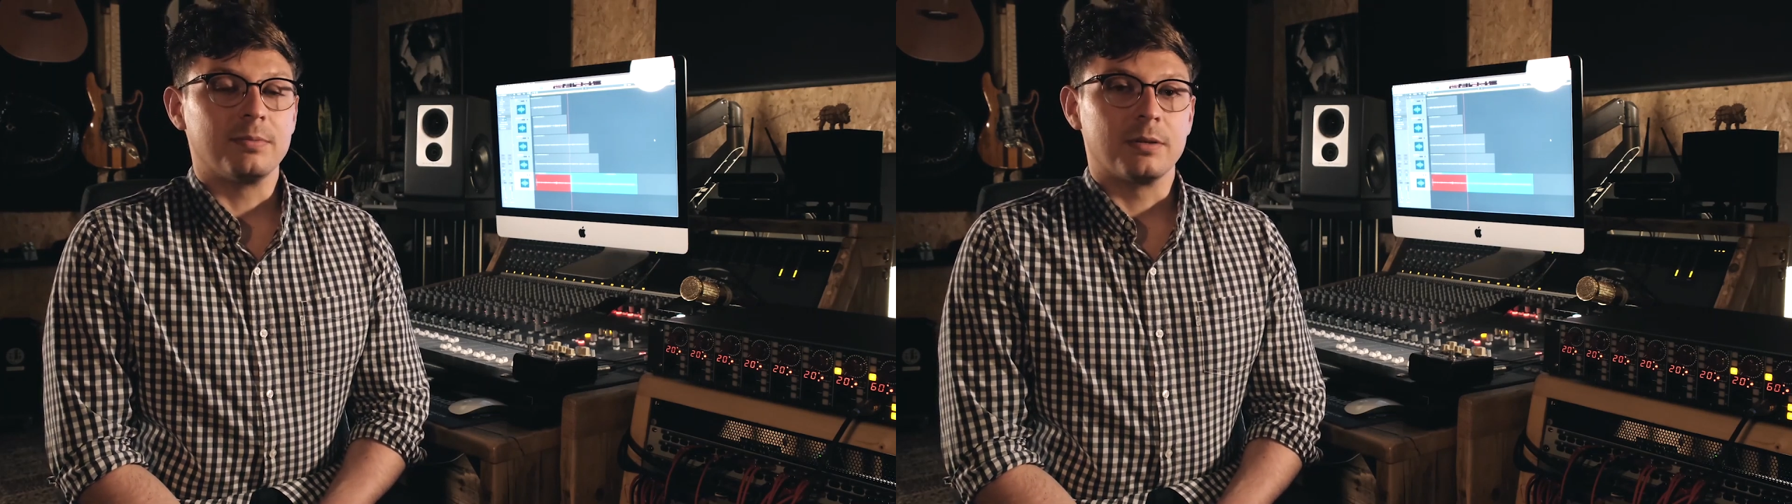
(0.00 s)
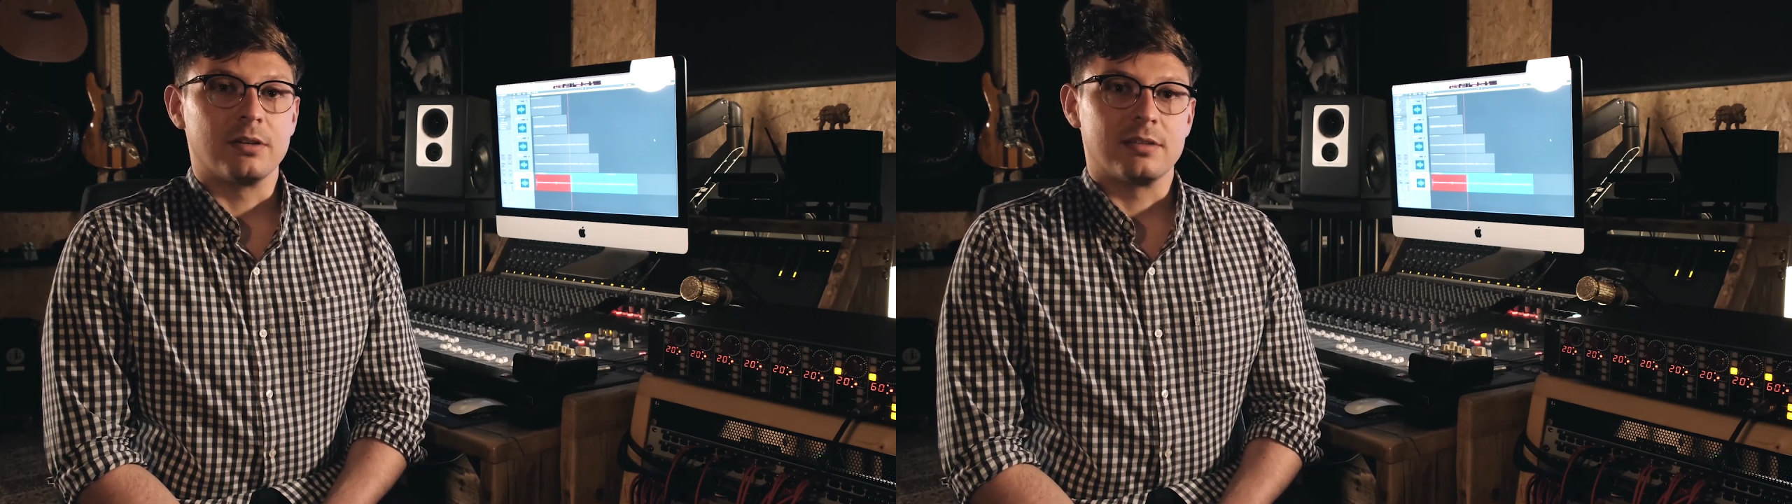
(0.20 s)

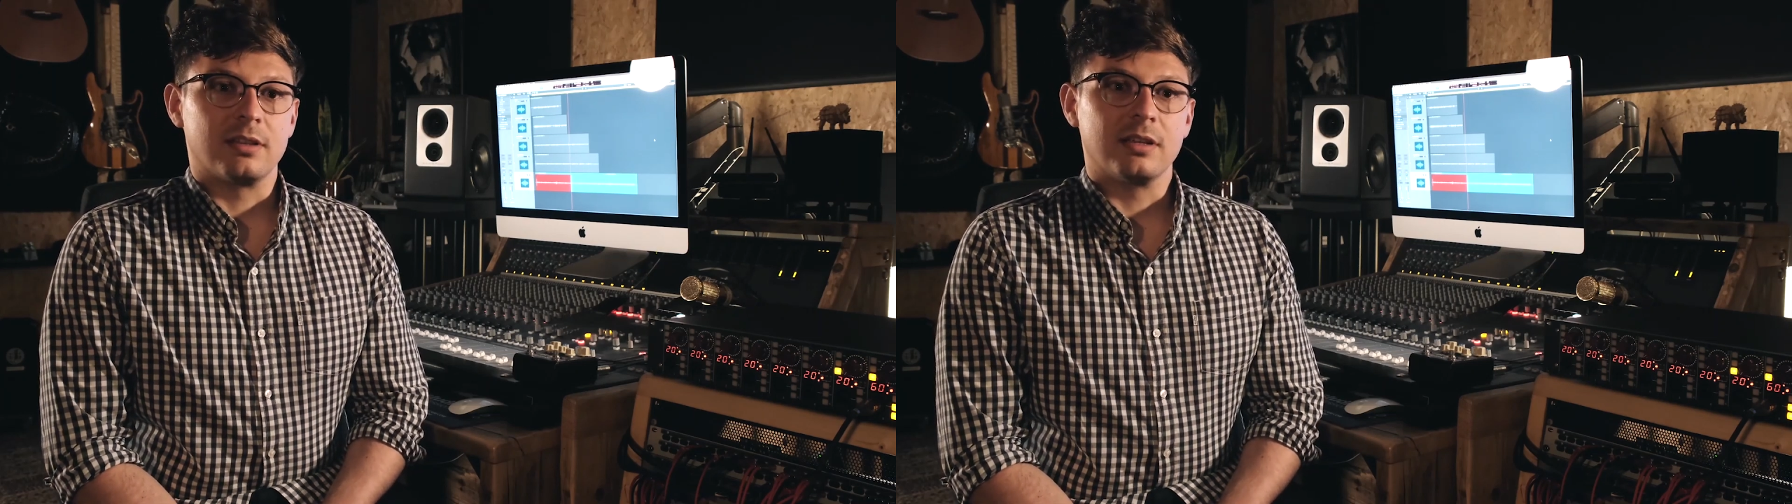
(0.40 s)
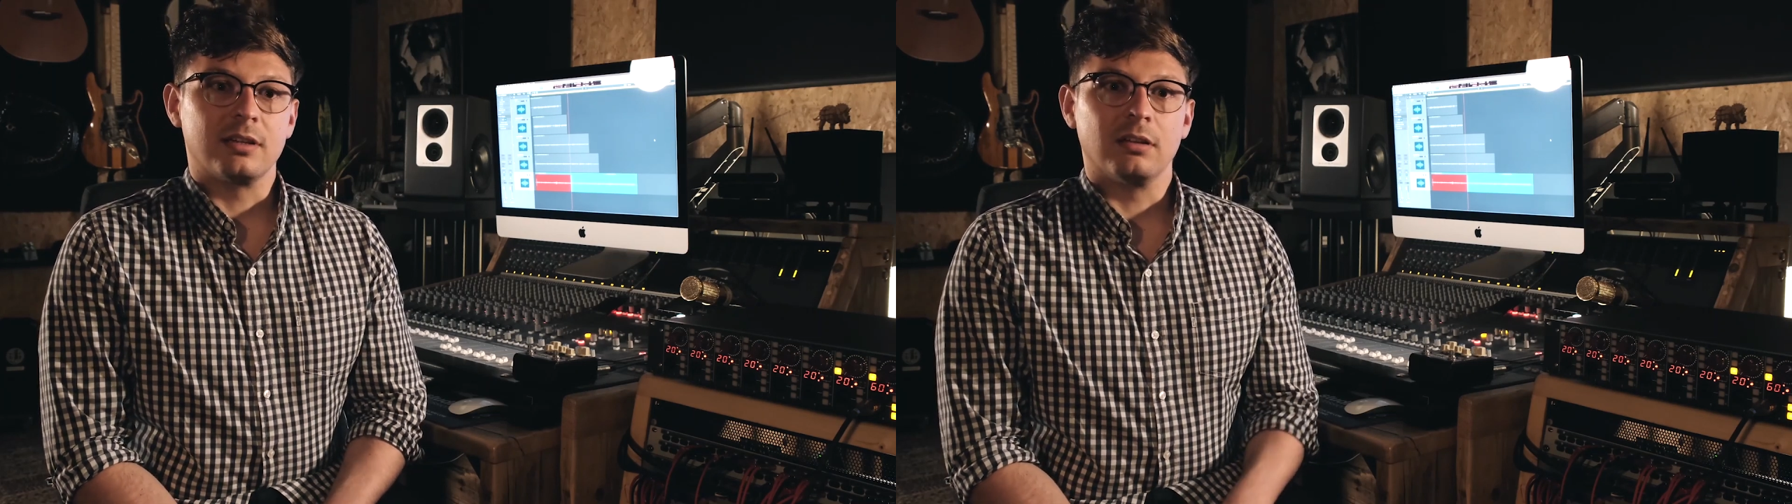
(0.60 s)
because I
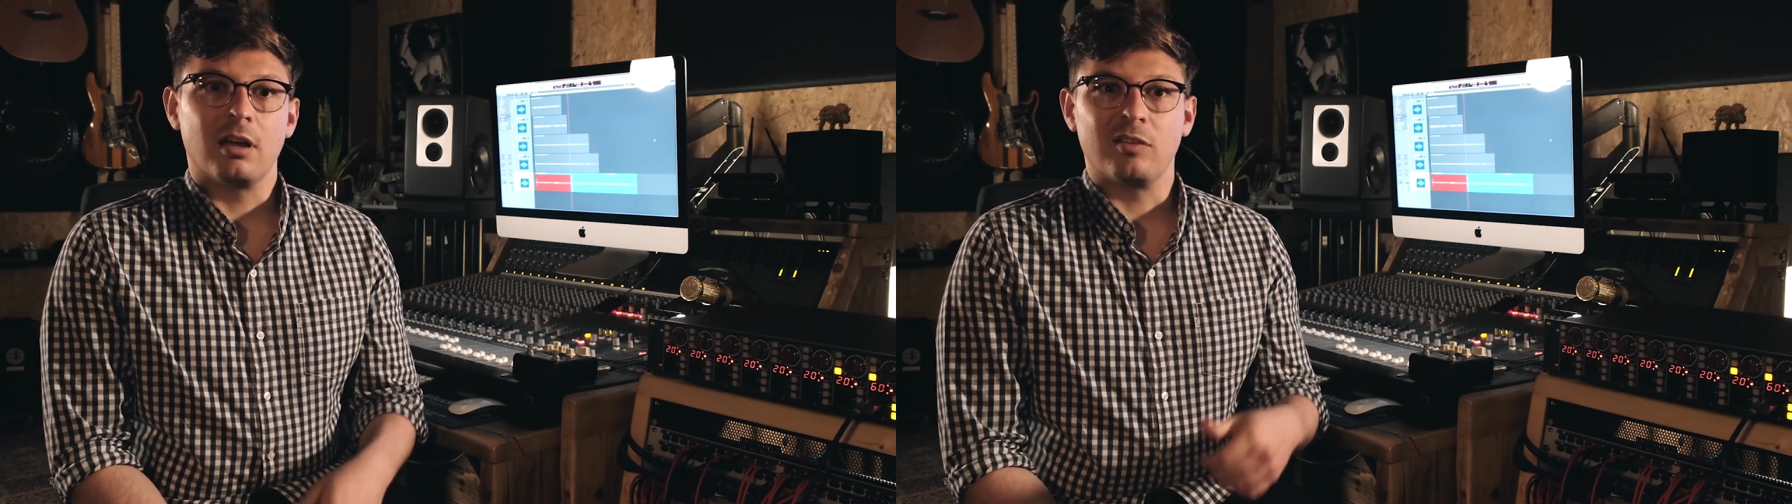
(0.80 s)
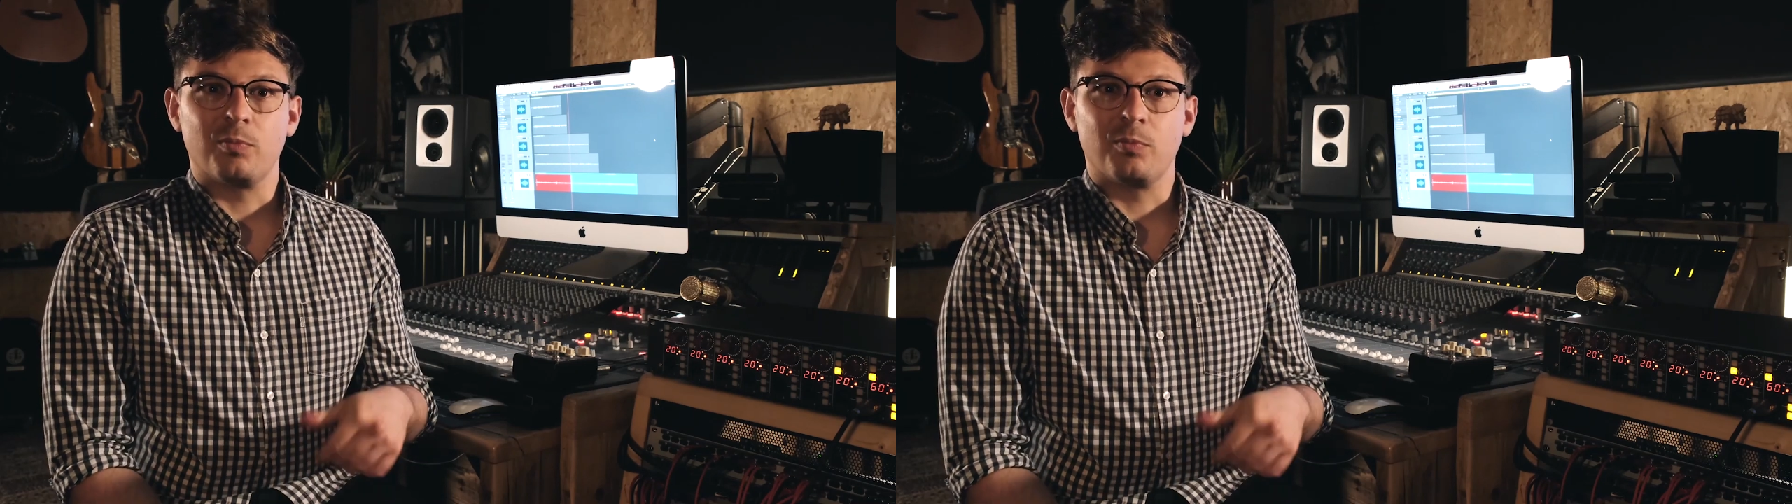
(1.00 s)
think a lot of